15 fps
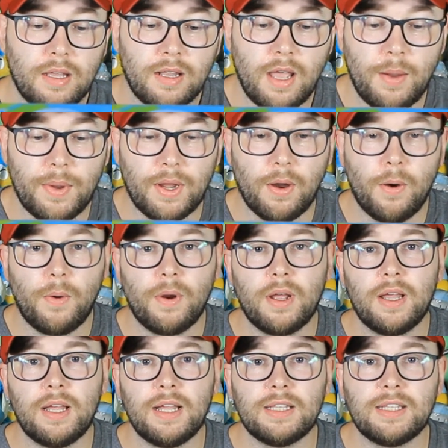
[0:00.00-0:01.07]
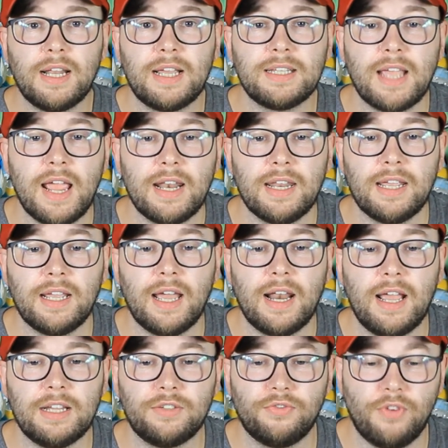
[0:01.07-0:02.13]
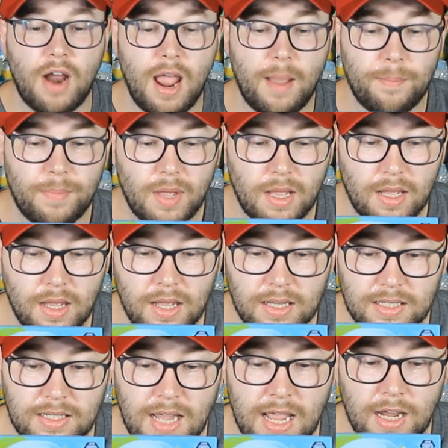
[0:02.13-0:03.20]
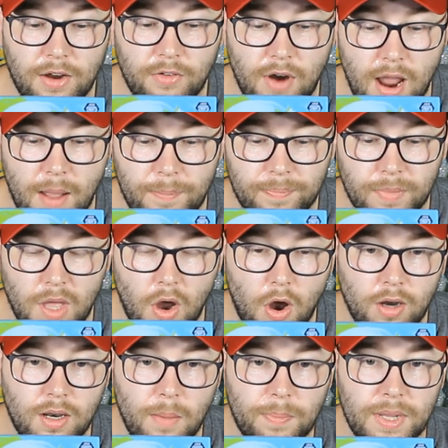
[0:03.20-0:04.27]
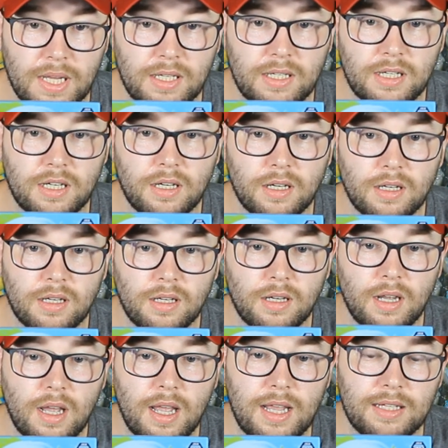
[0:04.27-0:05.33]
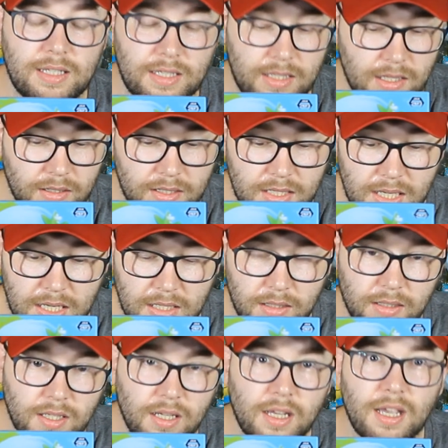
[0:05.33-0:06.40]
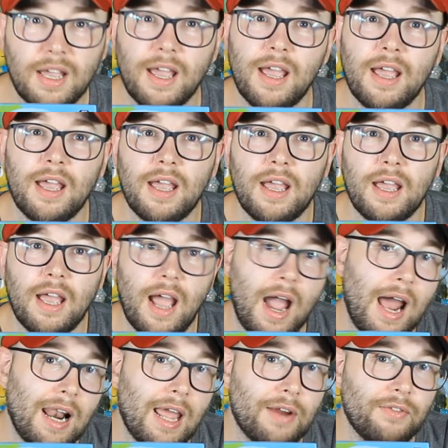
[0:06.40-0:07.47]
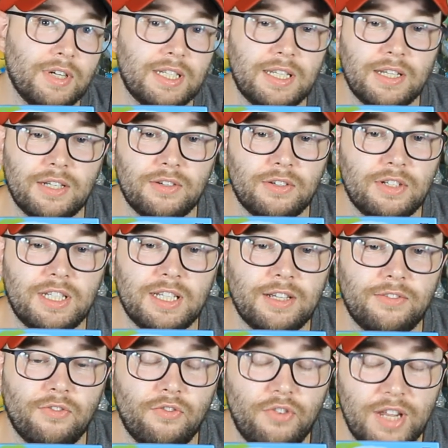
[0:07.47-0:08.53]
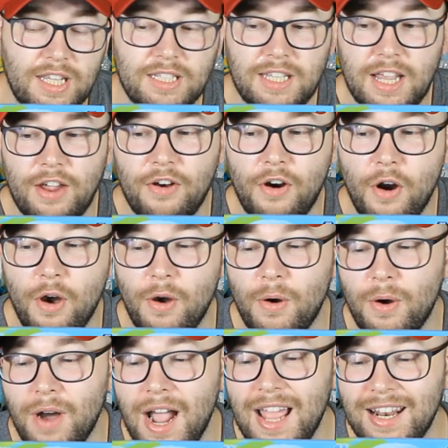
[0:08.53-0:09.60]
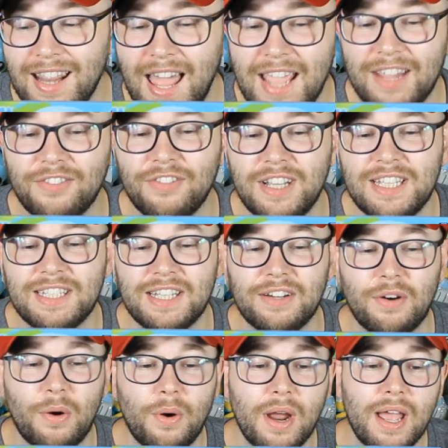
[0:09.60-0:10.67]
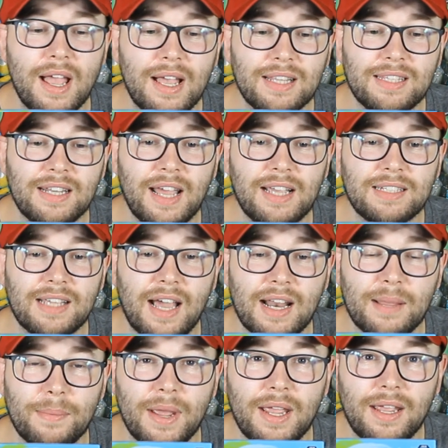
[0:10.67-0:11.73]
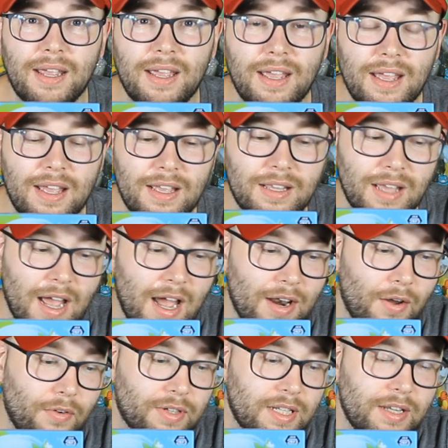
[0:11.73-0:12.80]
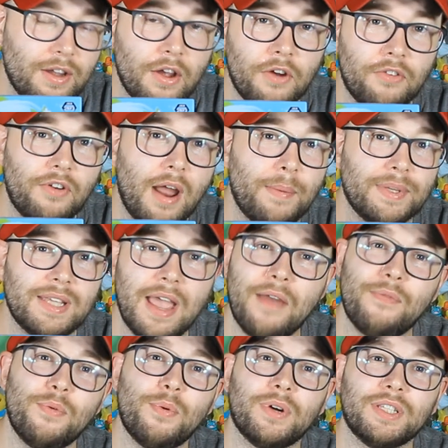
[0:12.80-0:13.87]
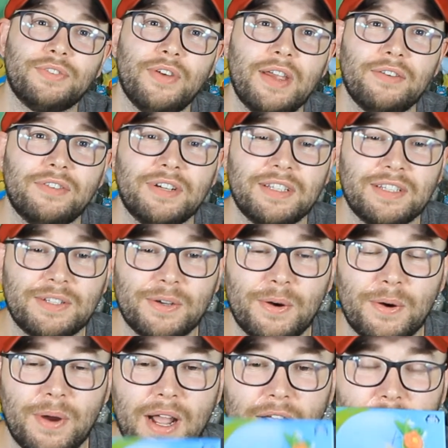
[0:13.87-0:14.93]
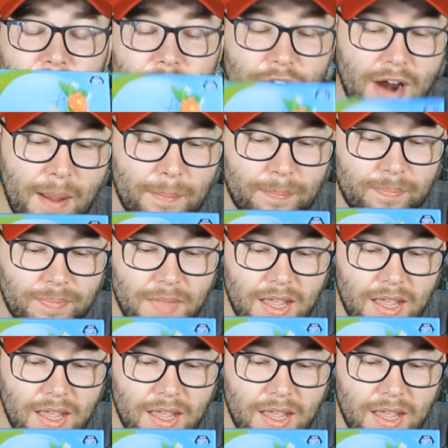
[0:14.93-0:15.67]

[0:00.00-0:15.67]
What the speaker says: There we go. That's a nice ending. A nice Rem. Sega Rem on the beach. This is still sealed. I like ReZero. I like ReZero. It's a nice anime. And obviously Rem is everyone's favourite. So I got a Rem.